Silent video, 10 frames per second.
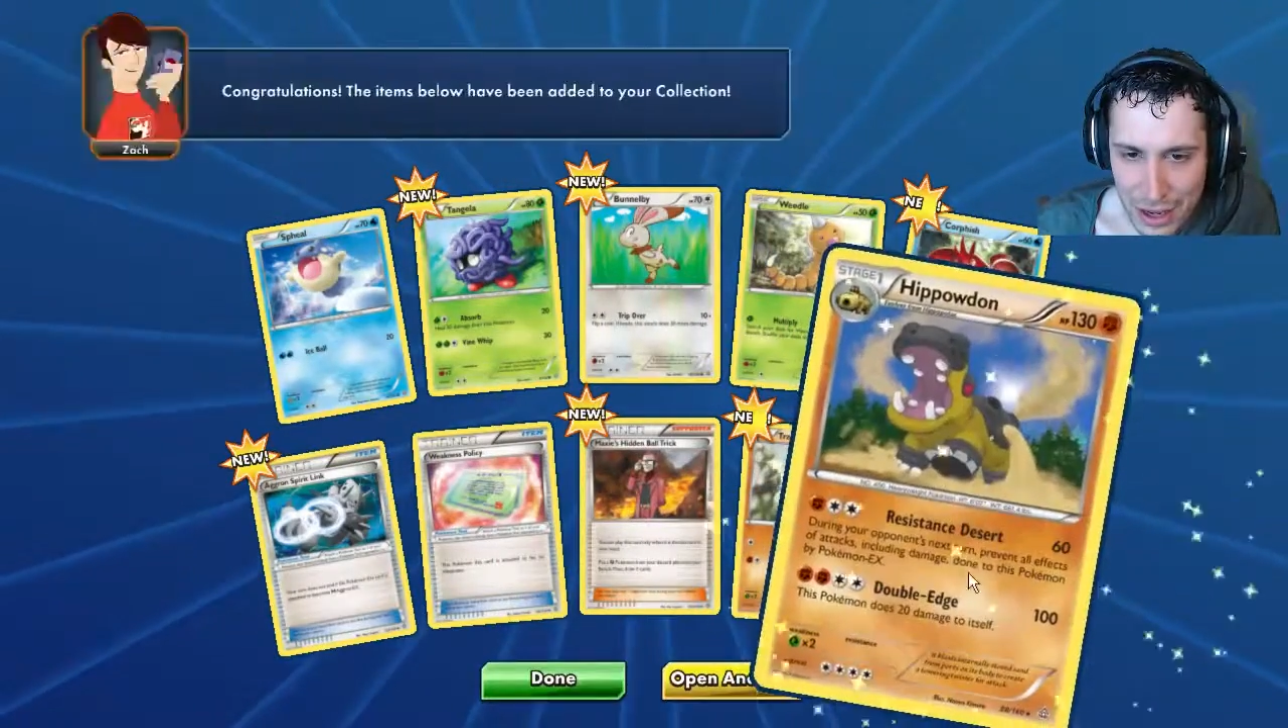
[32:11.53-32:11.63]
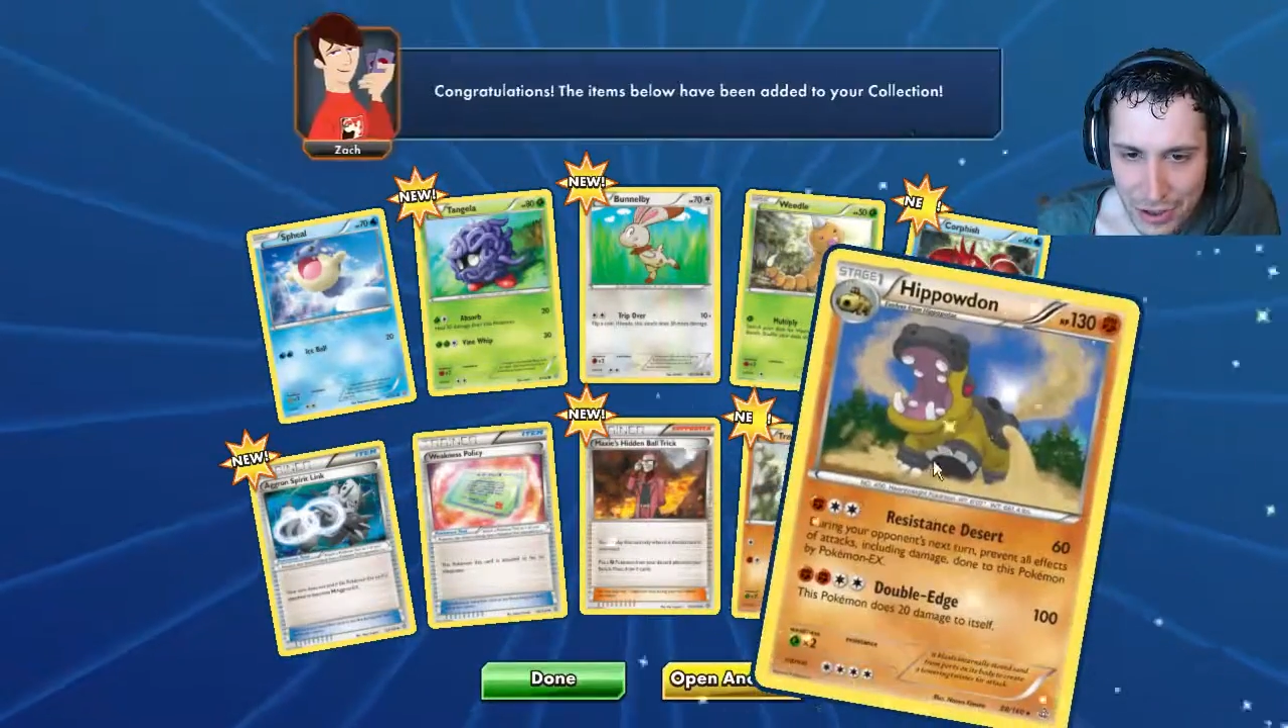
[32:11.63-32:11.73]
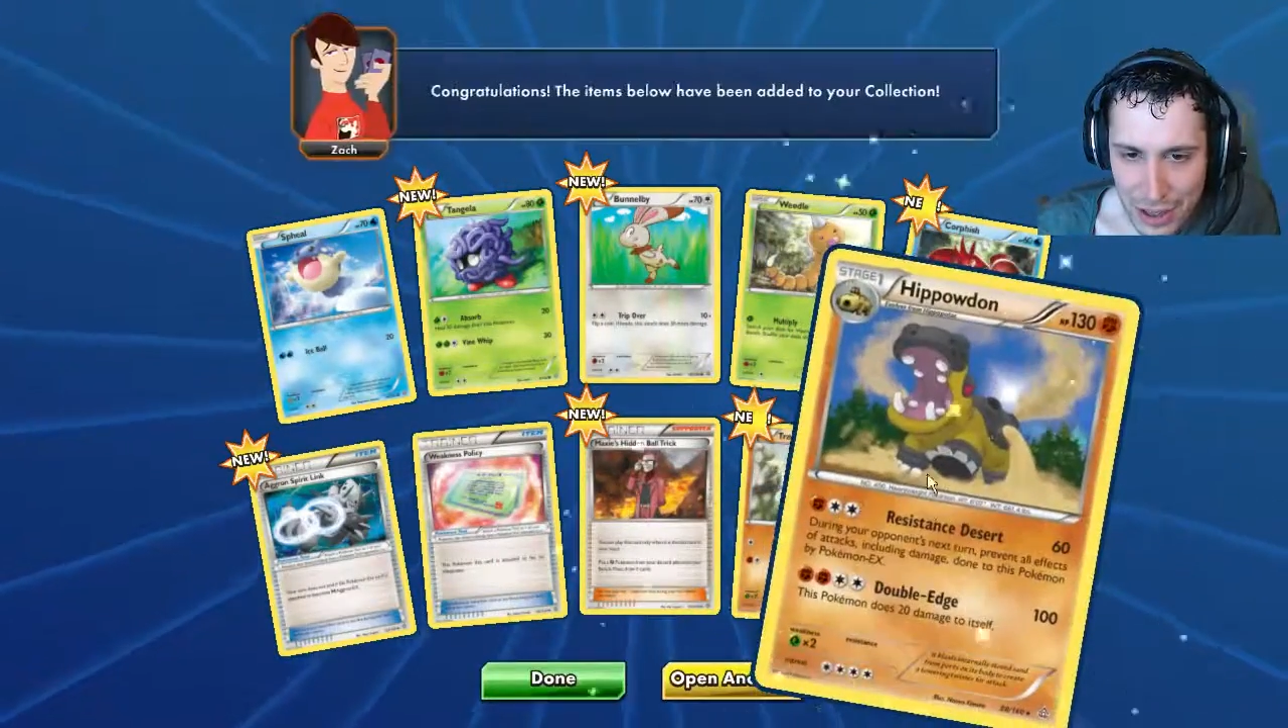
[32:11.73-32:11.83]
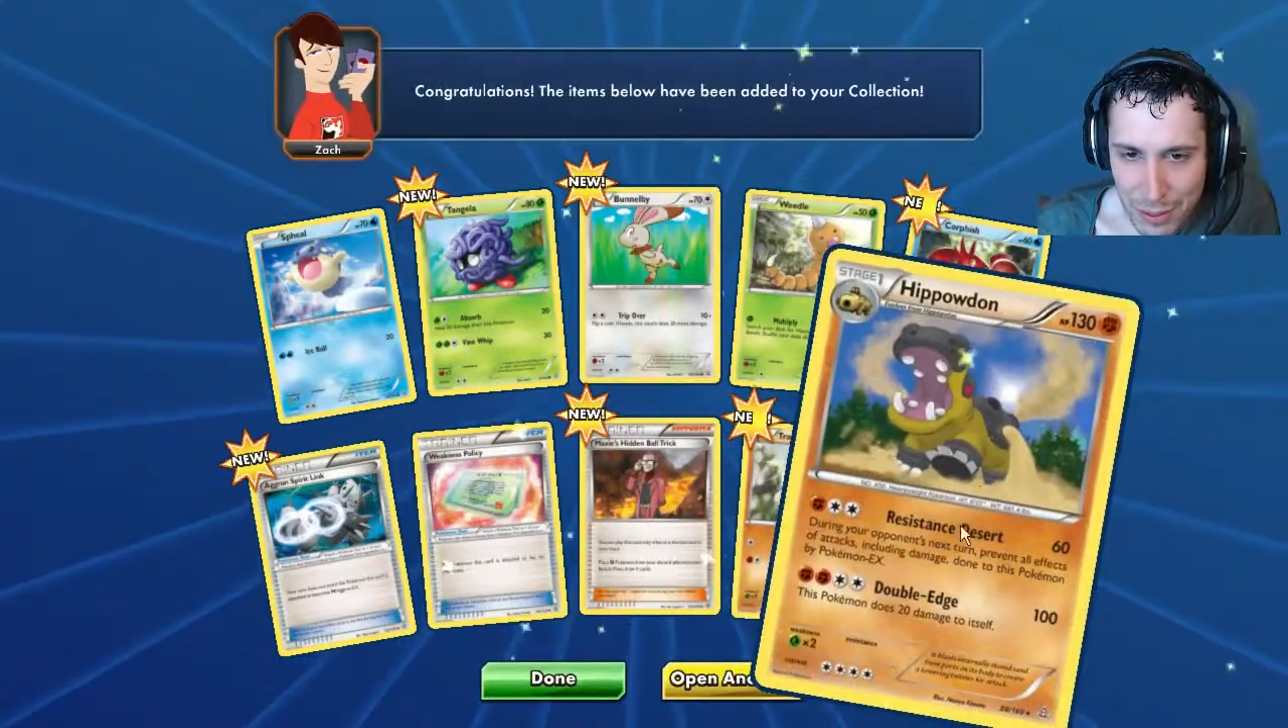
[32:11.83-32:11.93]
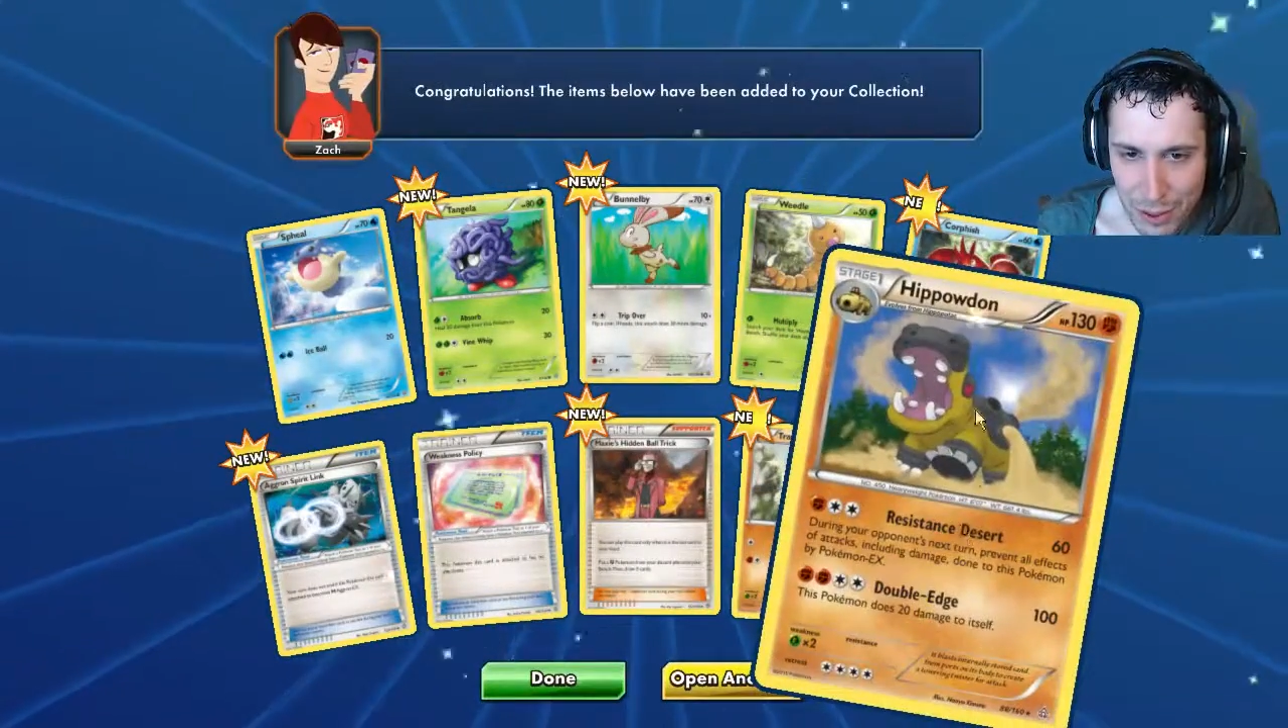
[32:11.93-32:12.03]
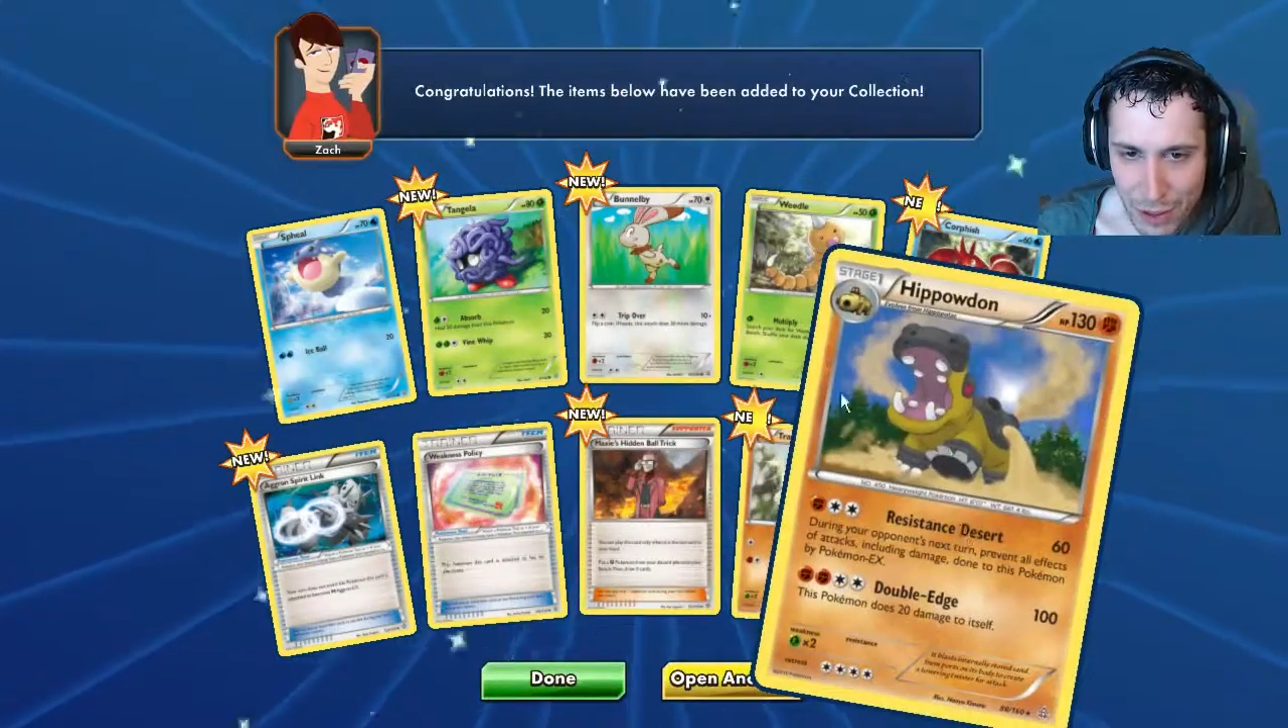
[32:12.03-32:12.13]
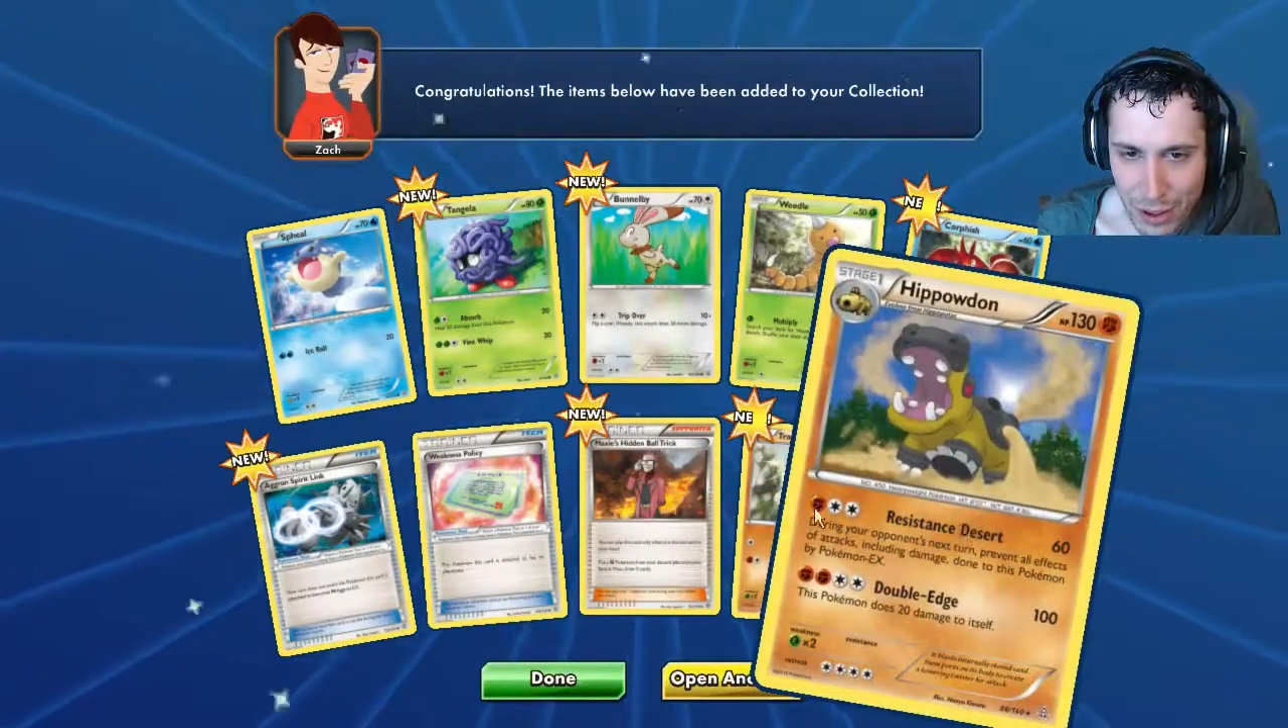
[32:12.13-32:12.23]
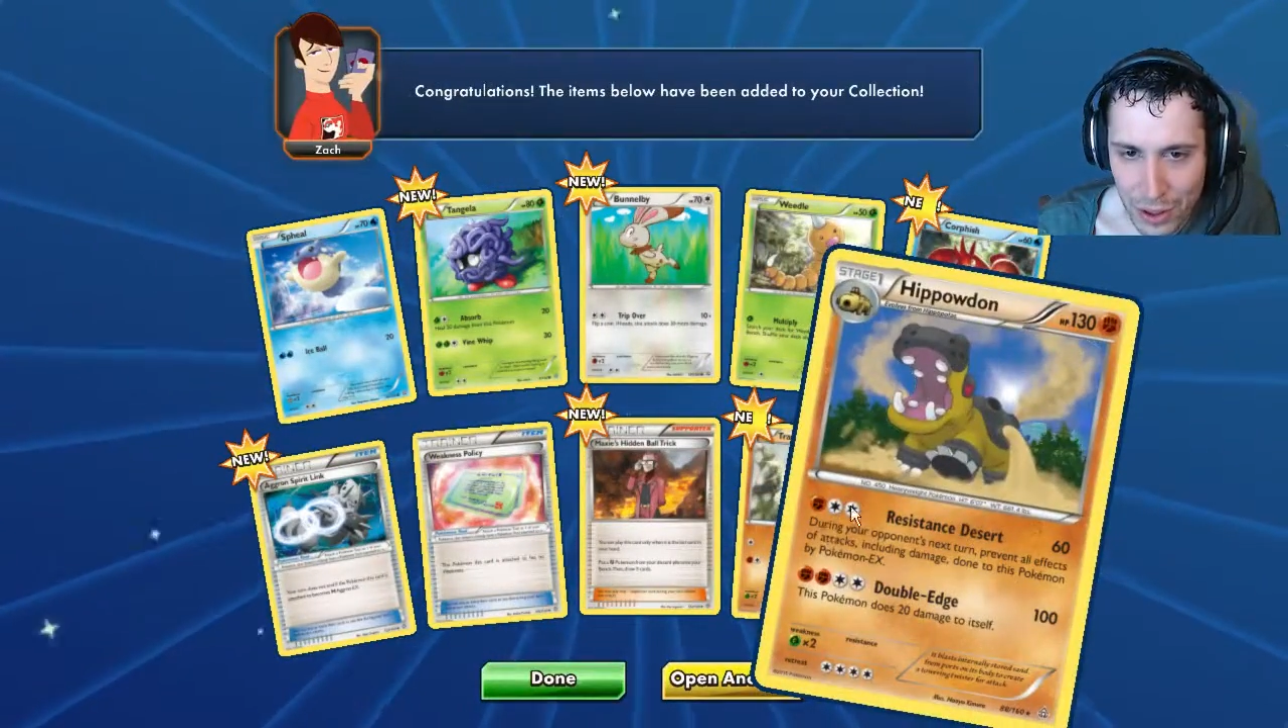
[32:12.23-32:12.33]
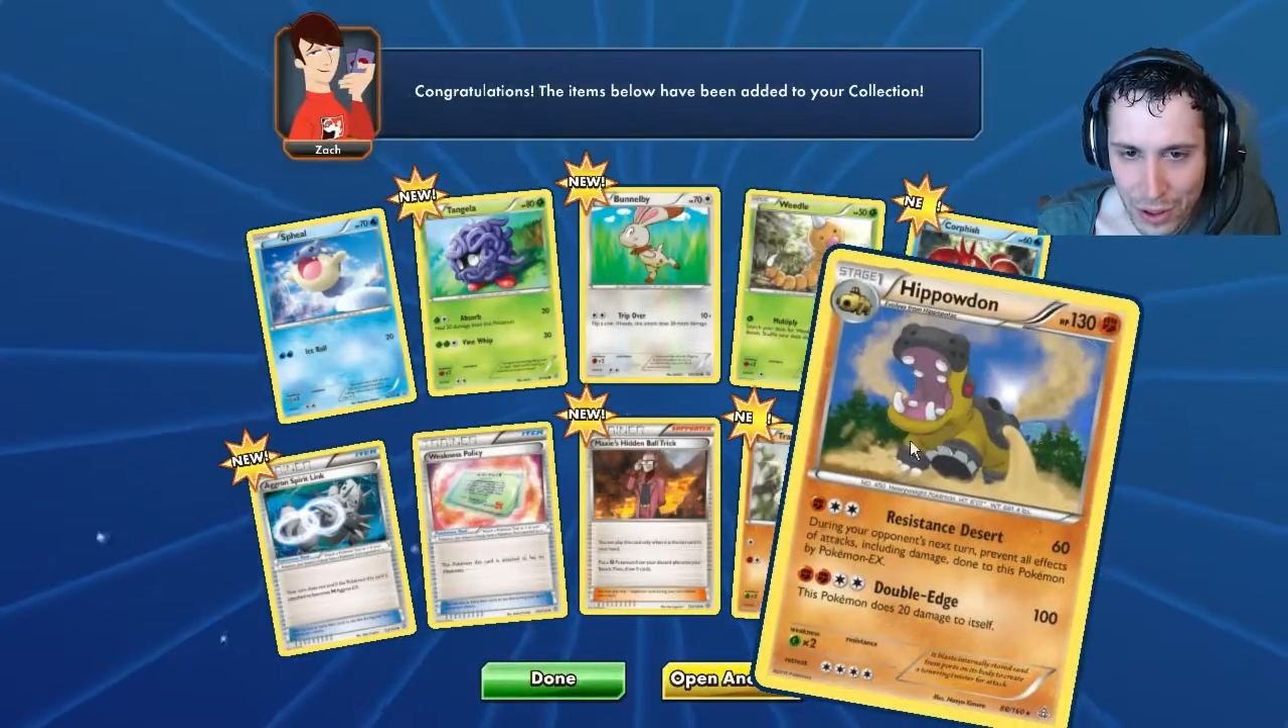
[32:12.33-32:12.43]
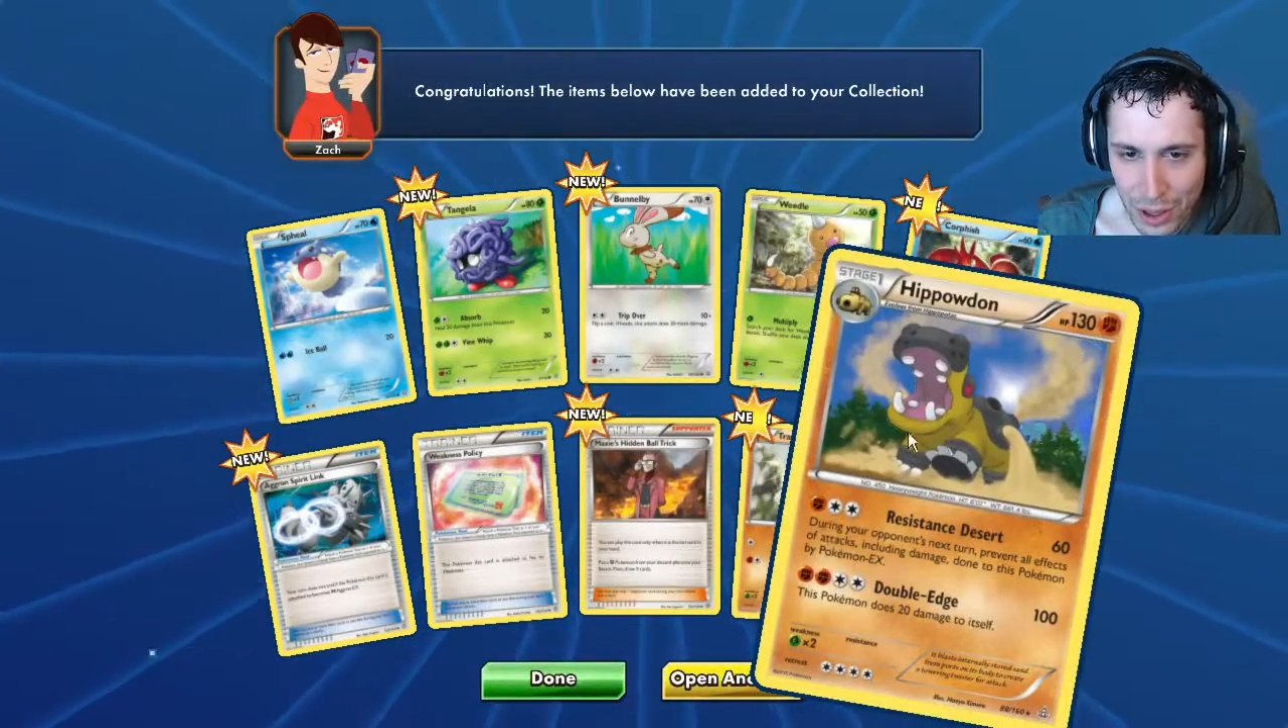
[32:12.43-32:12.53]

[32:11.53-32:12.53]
Just keep going on